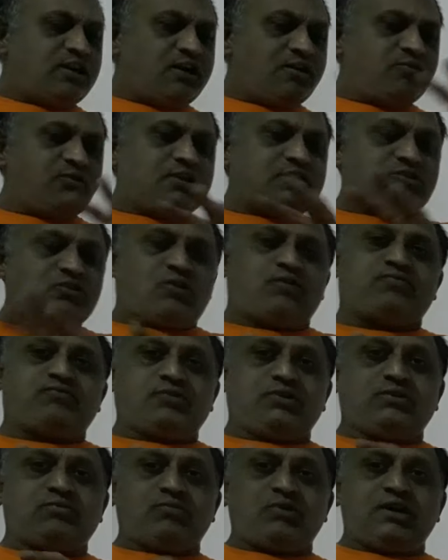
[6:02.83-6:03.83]
our
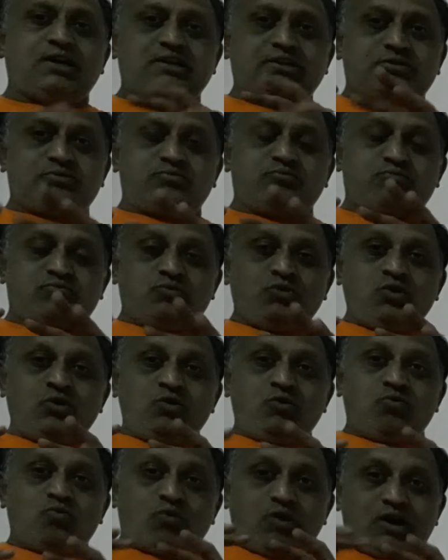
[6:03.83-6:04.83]
software.
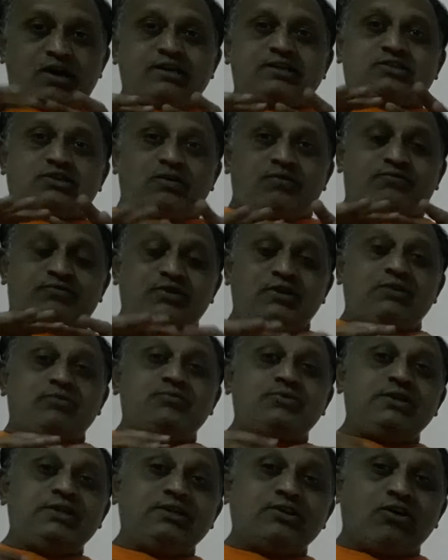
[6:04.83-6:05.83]
What software
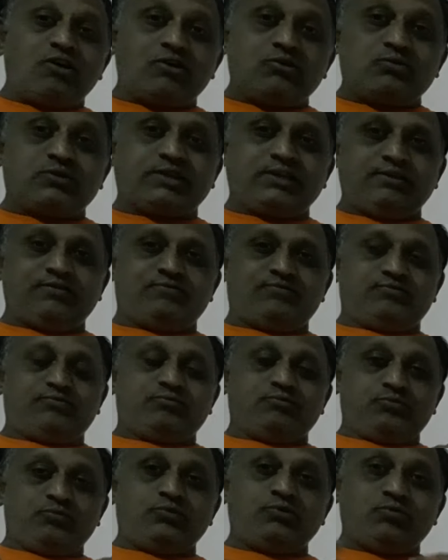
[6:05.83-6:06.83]
we
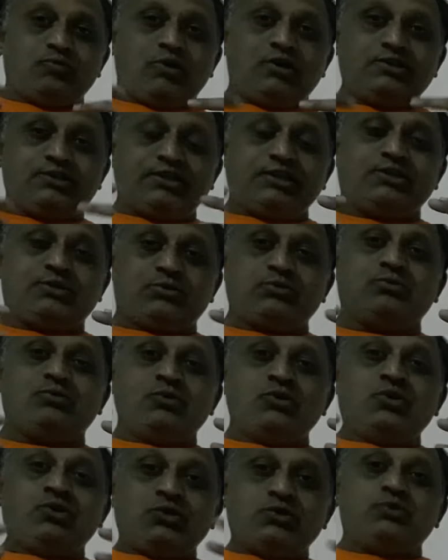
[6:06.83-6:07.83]
wanted
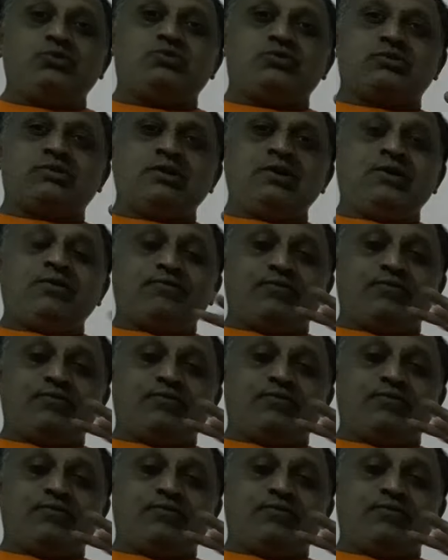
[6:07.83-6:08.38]
to use.